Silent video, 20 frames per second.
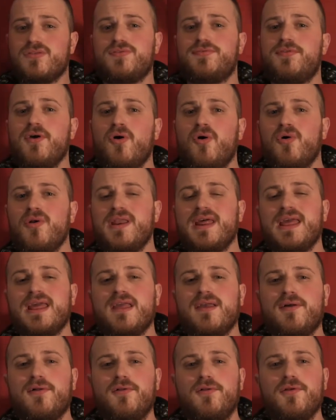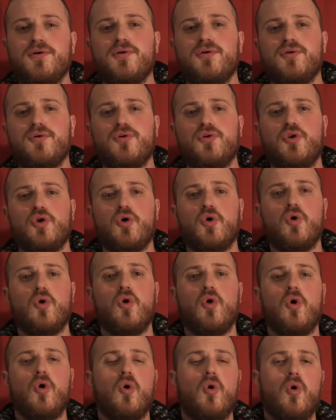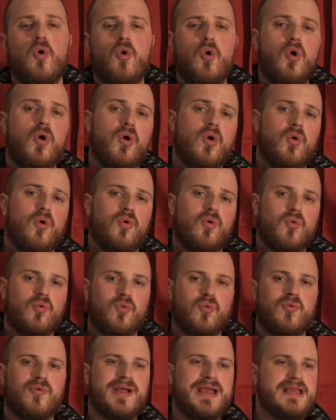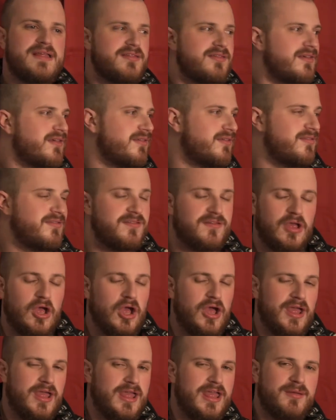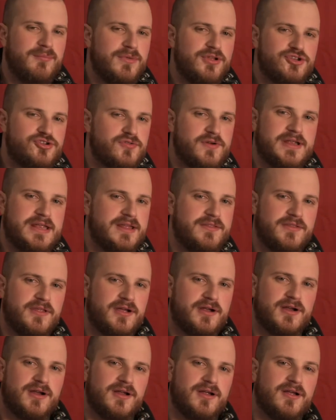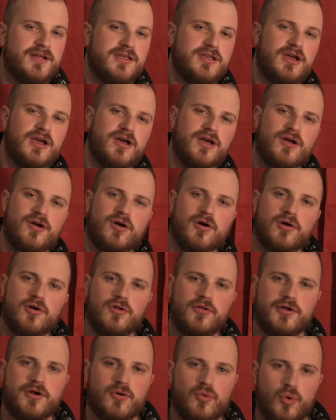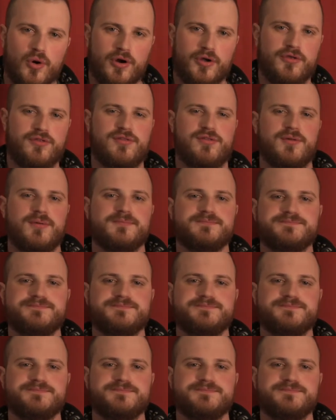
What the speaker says: don't include racist imagery in their earlier works.